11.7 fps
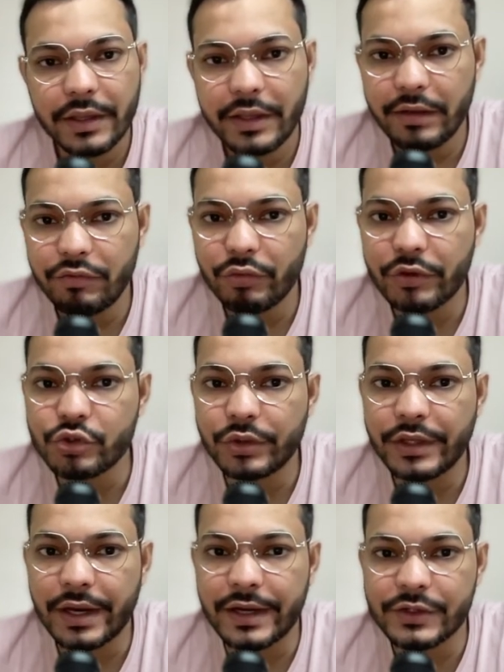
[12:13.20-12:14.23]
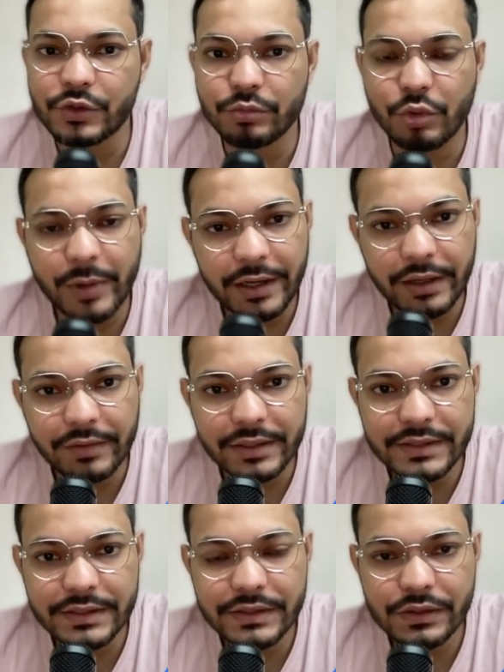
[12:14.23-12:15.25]
If you want to show the ads to mobile
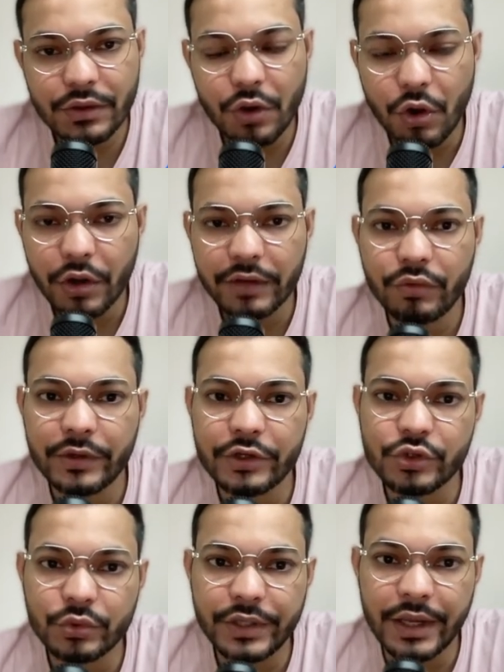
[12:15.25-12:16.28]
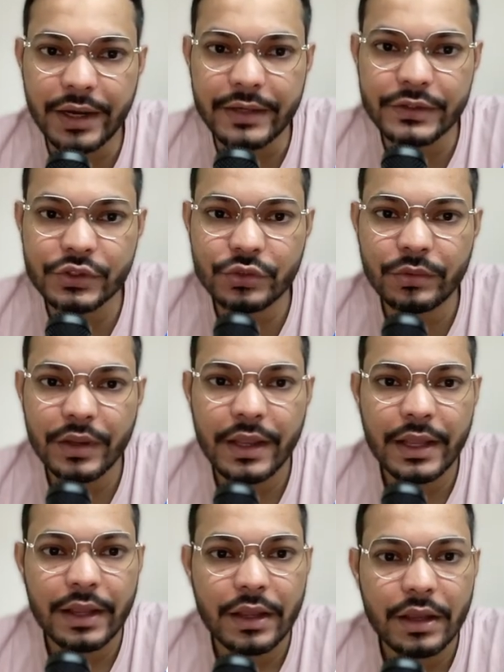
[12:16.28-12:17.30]
devices, or if you want to show the ads to
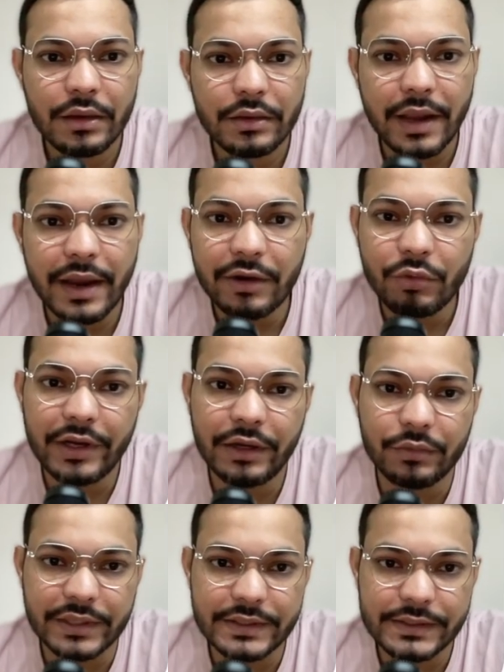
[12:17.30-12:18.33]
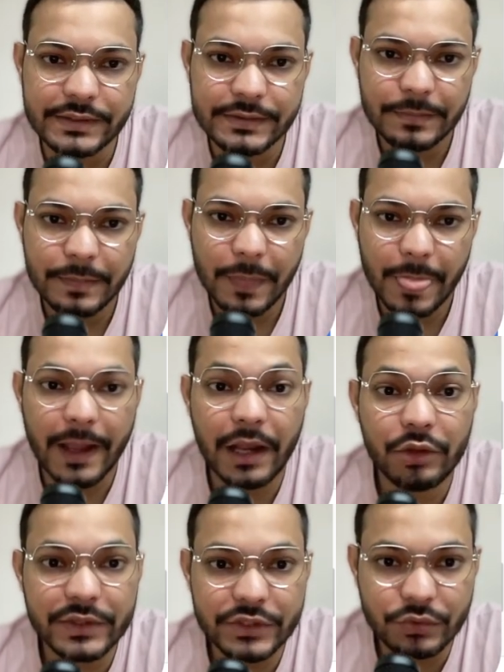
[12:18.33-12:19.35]
Android devices,
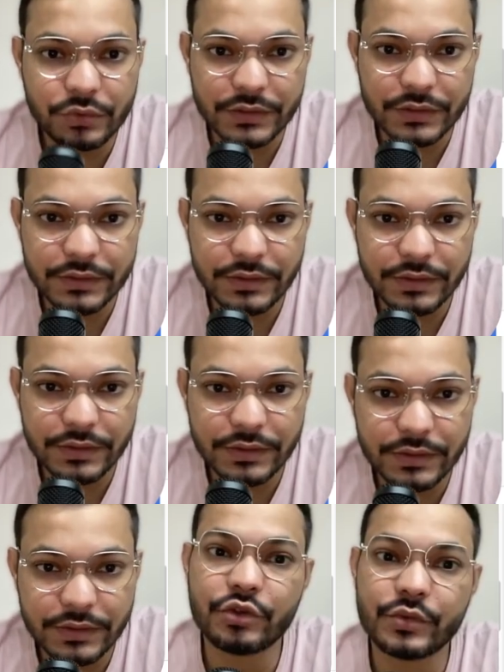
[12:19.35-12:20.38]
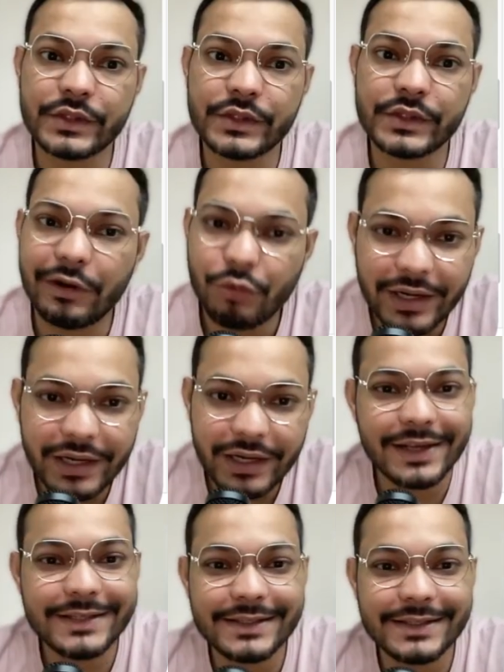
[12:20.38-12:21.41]
iOS users. Even after choosing Android
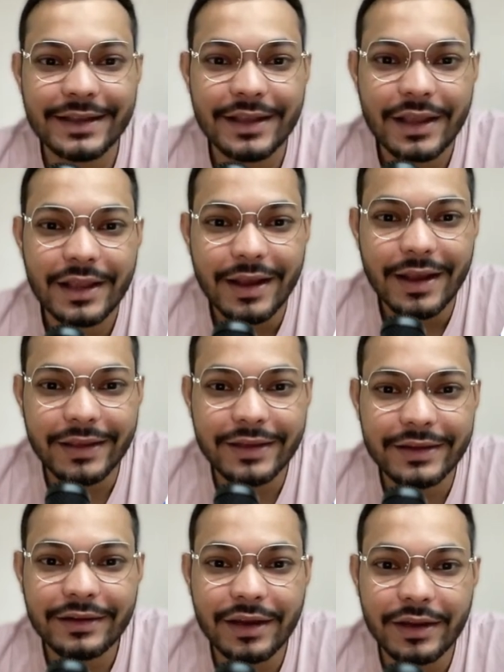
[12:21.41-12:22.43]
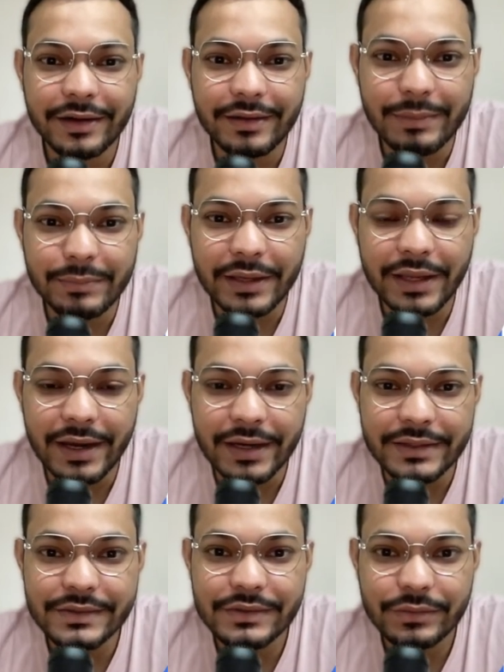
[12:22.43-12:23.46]
devices, I can target my
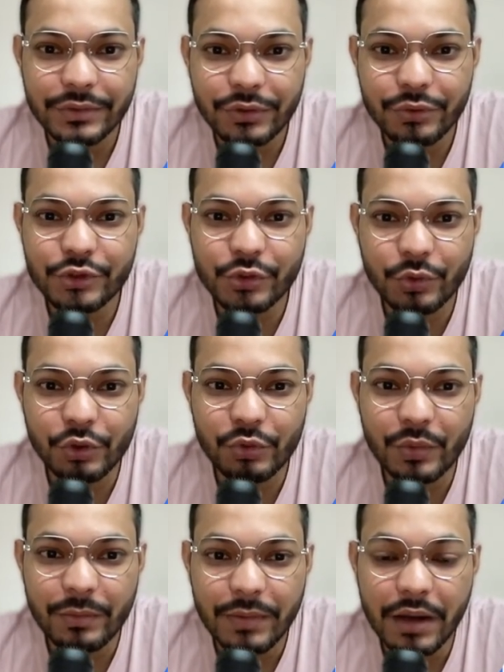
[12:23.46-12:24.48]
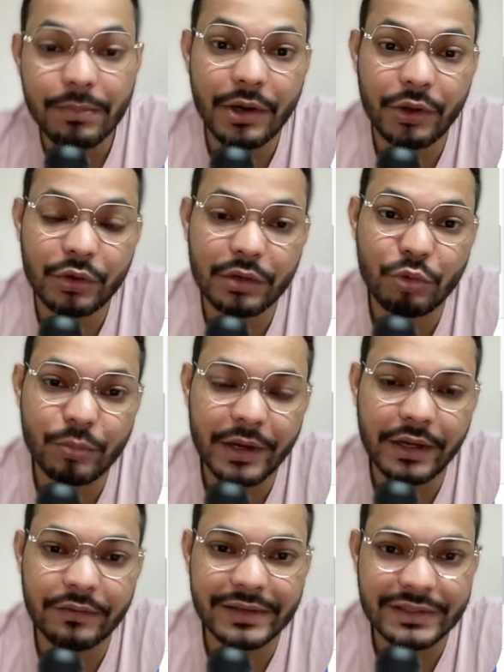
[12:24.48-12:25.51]
ads to show to a particular mobile
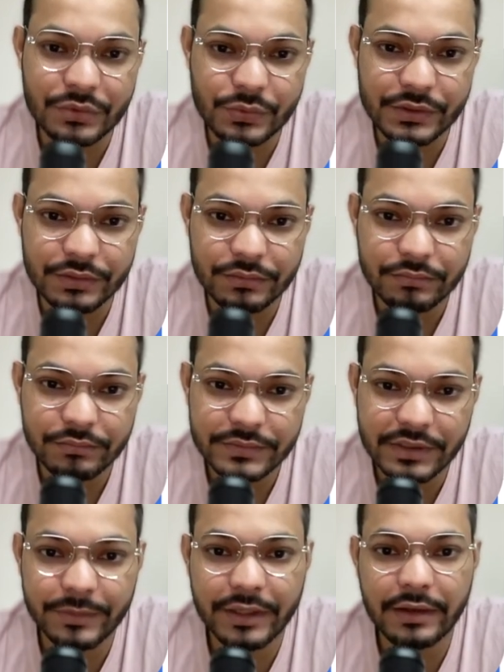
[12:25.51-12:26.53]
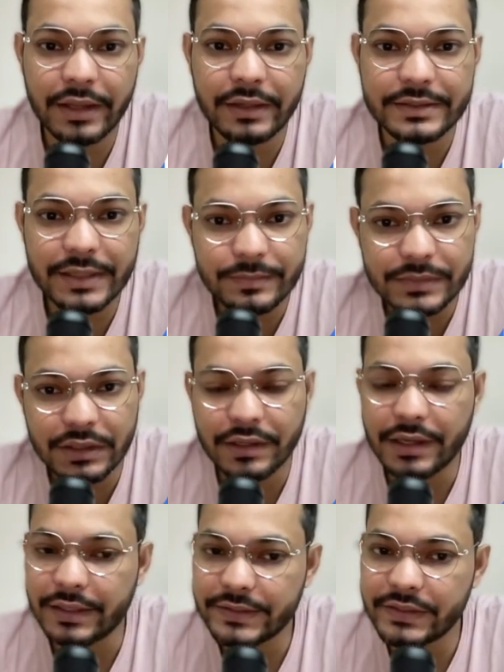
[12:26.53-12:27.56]
device user, something like Samsung
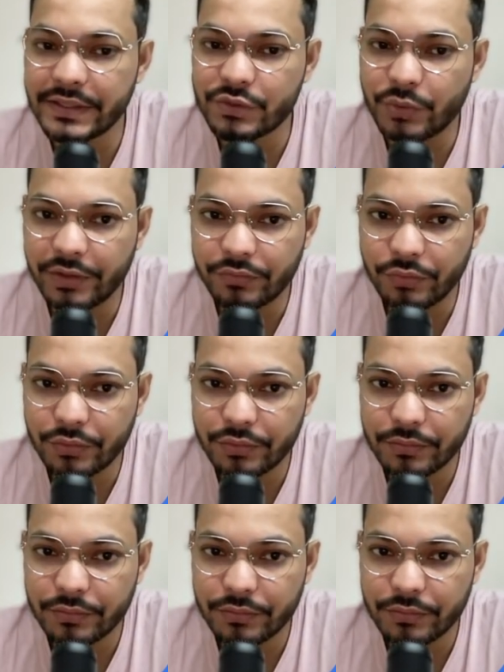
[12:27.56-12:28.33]
Galaxy S24.